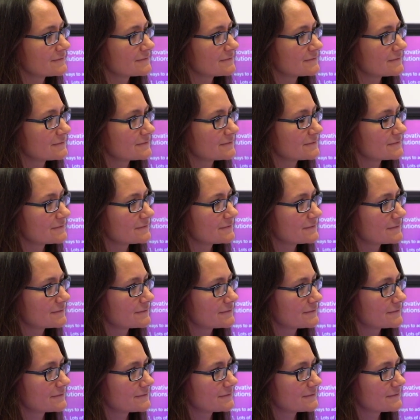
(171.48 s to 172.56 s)

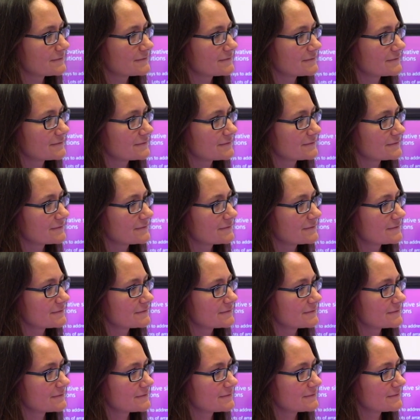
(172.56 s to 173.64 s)

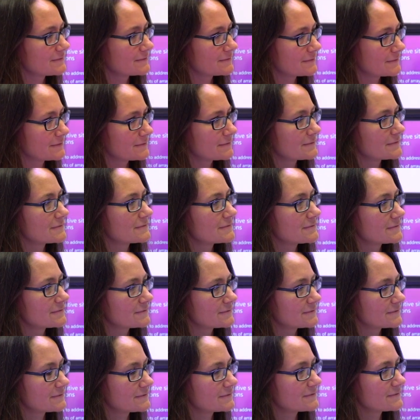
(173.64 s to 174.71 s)

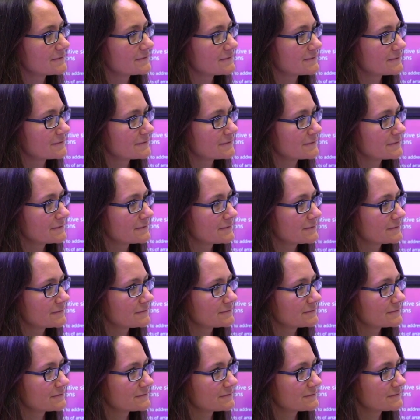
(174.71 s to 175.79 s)

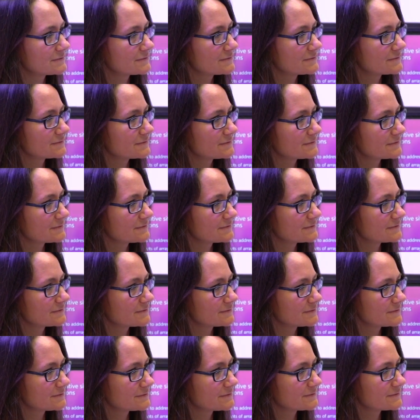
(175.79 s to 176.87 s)

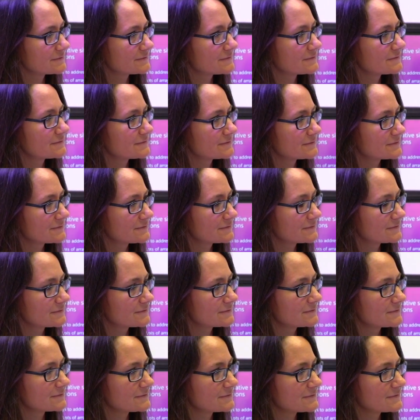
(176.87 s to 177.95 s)

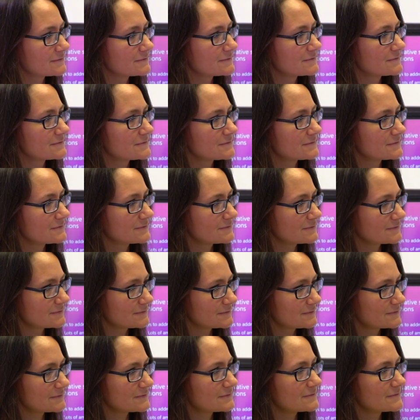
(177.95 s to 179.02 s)

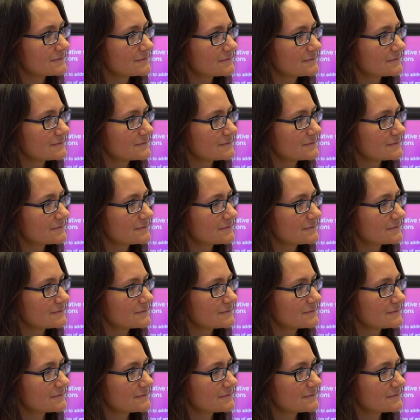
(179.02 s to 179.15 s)
[no speech]